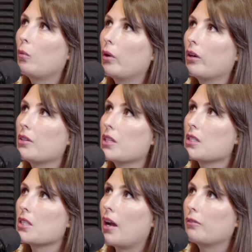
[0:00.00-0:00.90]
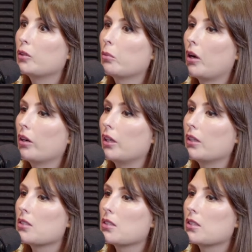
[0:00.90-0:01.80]
at one of his after
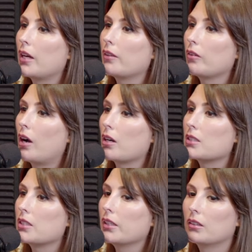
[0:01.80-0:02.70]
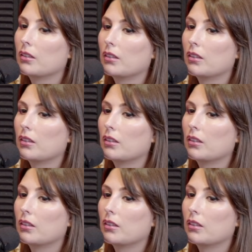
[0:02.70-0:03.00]
parties at the Roxy.